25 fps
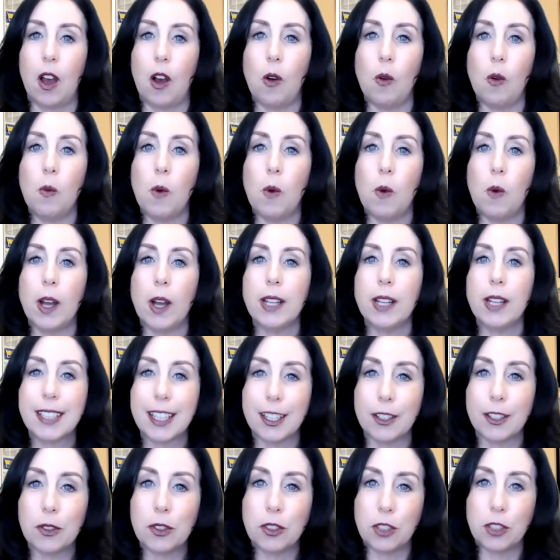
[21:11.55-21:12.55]
what
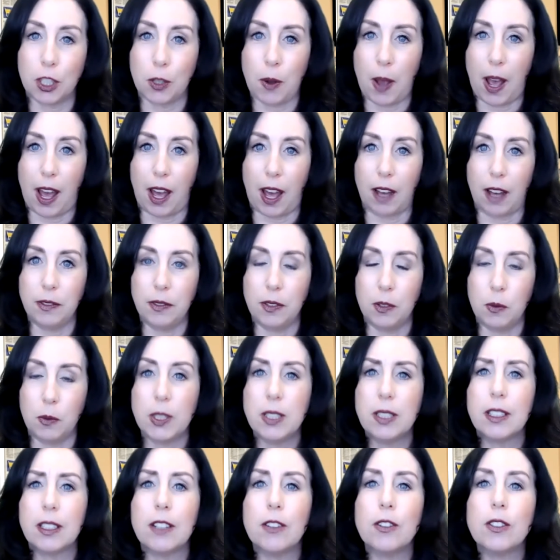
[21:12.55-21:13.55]
skills do you have
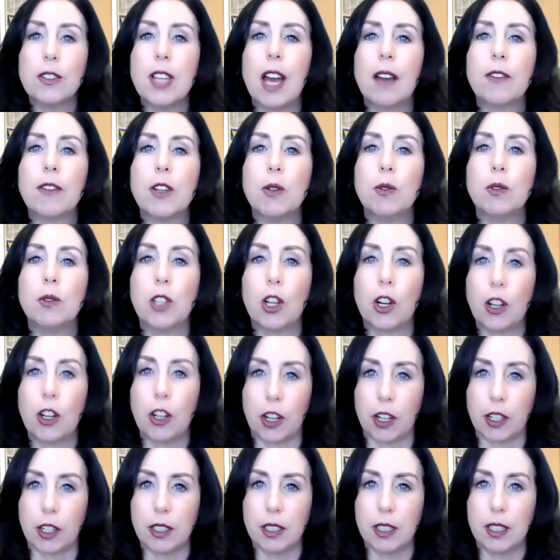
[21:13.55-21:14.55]
what skills have you
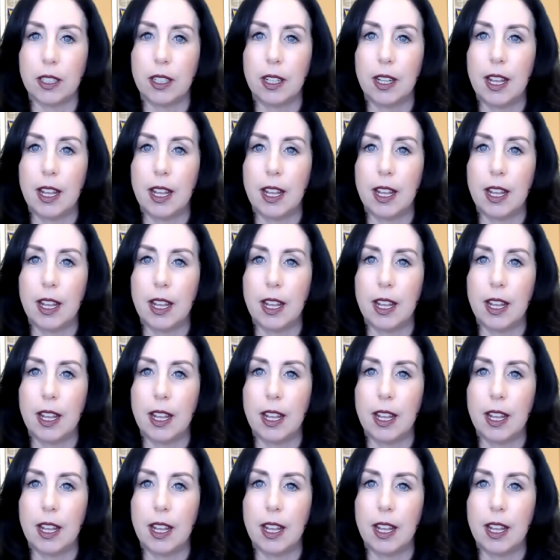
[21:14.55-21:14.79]
learned